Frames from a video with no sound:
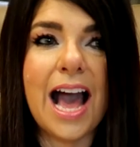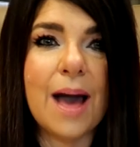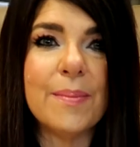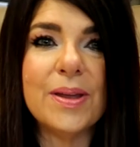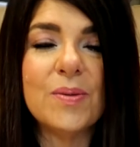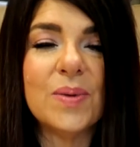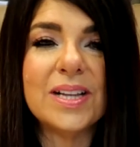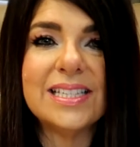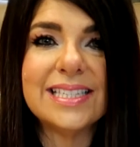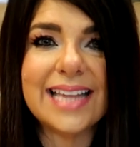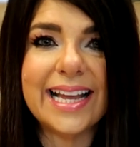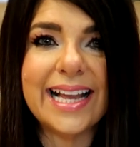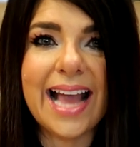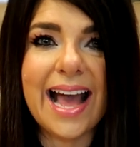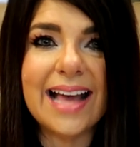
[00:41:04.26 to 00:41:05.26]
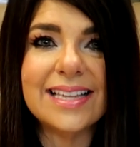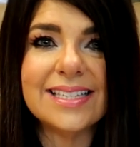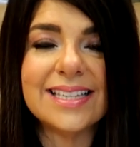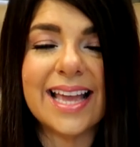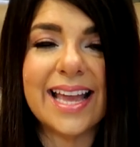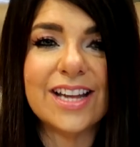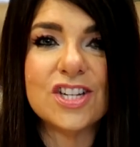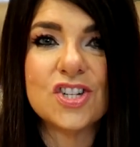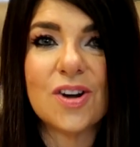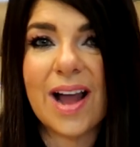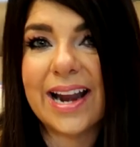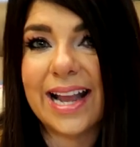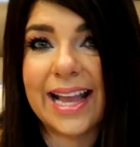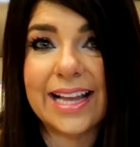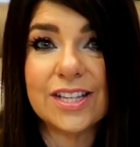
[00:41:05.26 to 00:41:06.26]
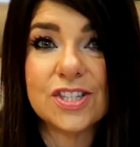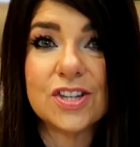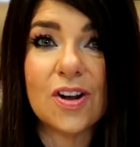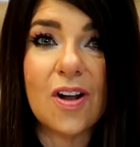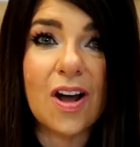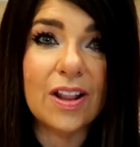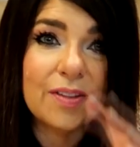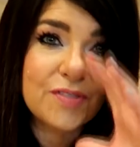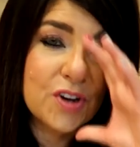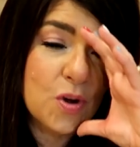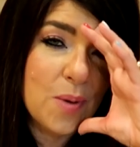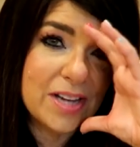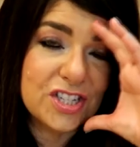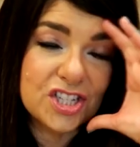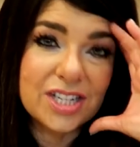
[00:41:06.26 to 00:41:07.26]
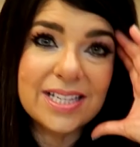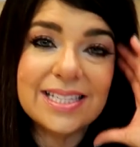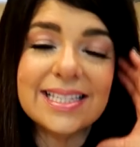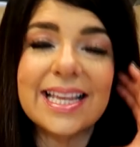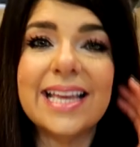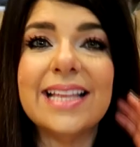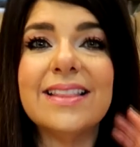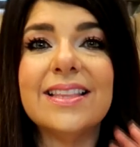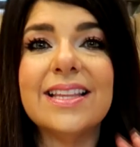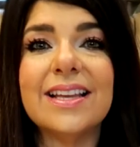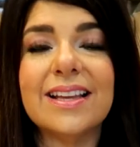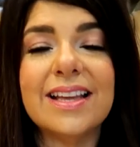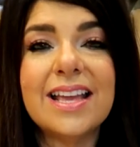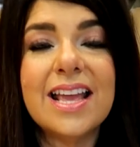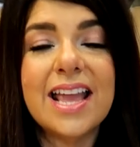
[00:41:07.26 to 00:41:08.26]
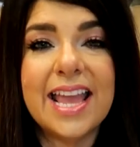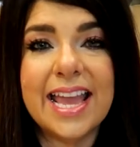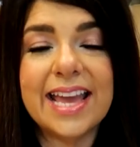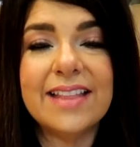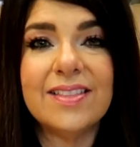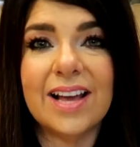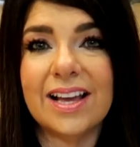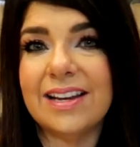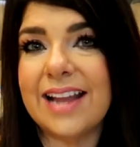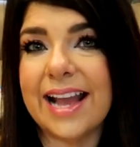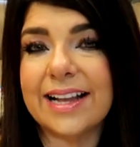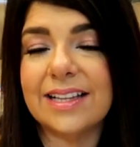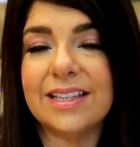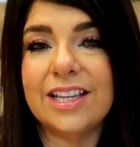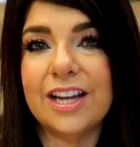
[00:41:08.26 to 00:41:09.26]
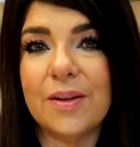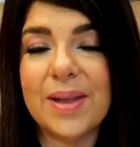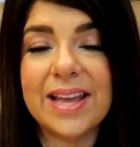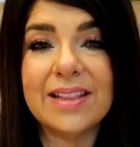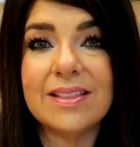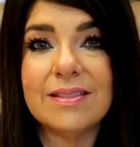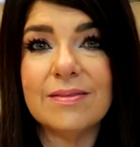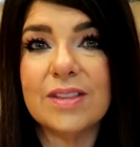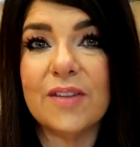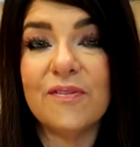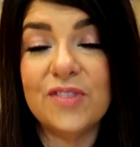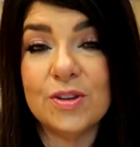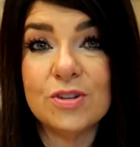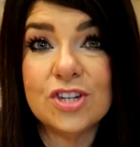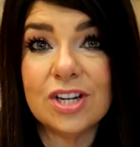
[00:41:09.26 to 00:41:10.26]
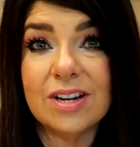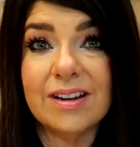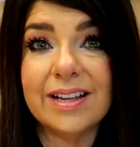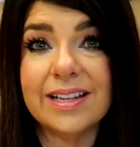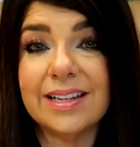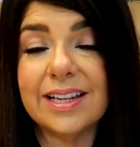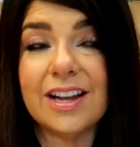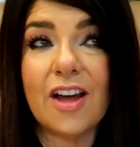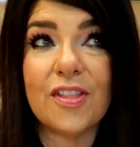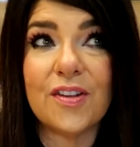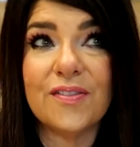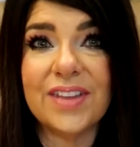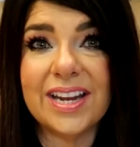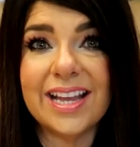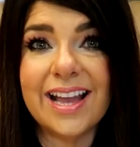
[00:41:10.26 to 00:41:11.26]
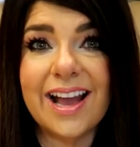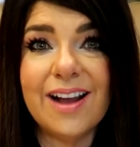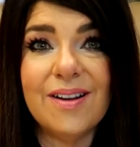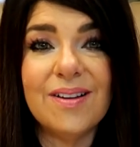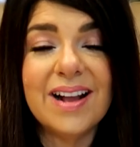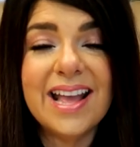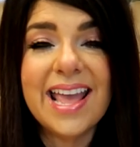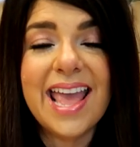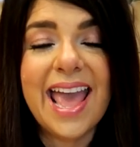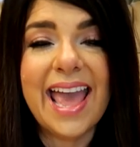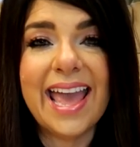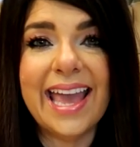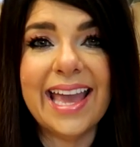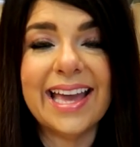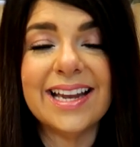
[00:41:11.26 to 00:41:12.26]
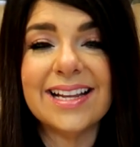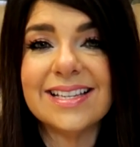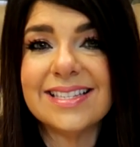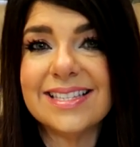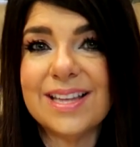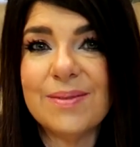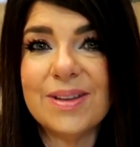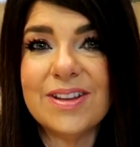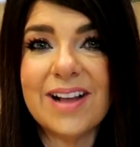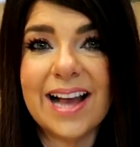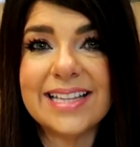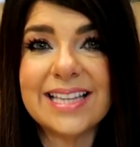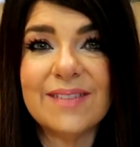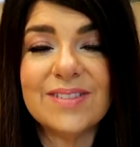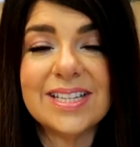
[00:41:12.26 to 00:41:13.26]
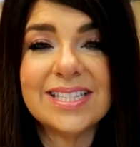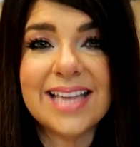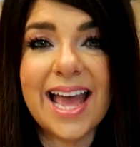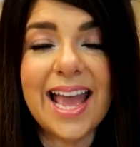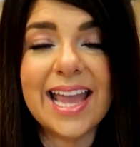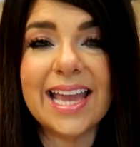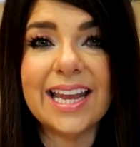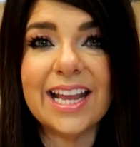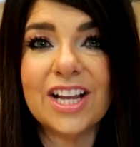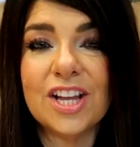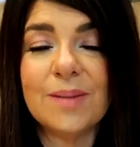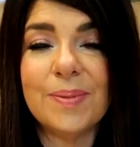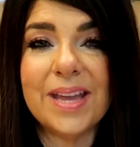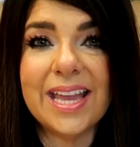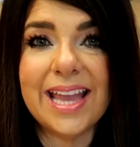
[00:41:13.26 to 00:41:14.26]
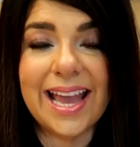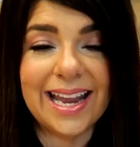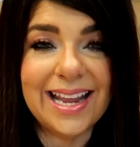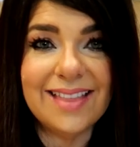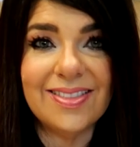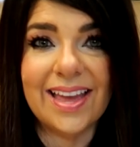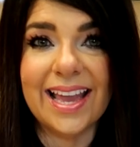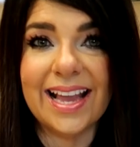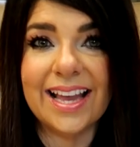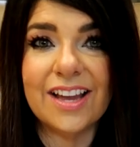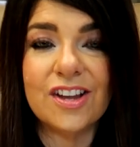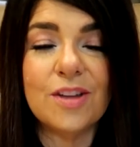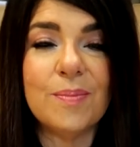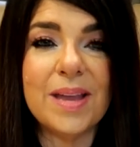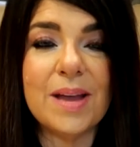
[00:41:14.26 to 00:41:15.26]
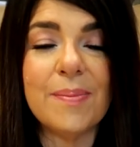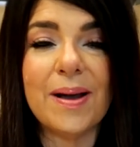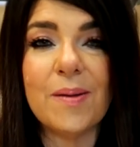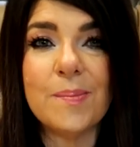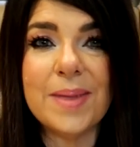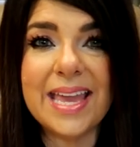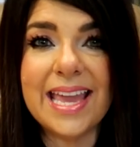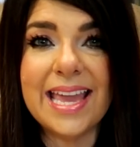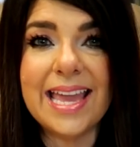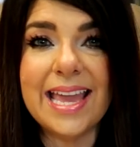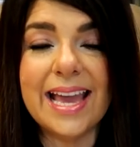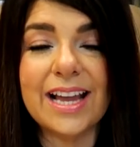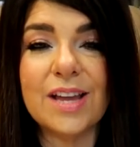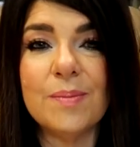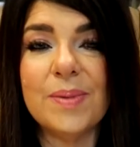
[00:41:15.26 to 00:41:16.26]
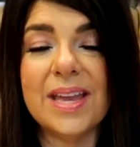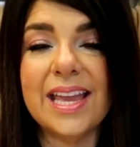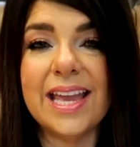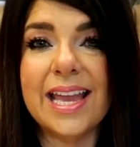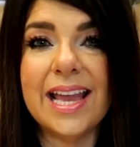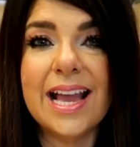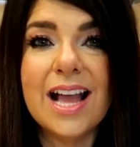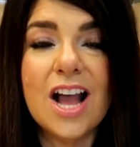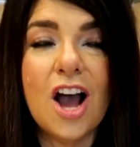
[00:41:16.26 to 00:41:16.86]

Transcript: common ones I guess and try to answer all of your questions in the in a next you know in the future in another video and see what you guys have to say. And it could be anything. It could be about me, it could be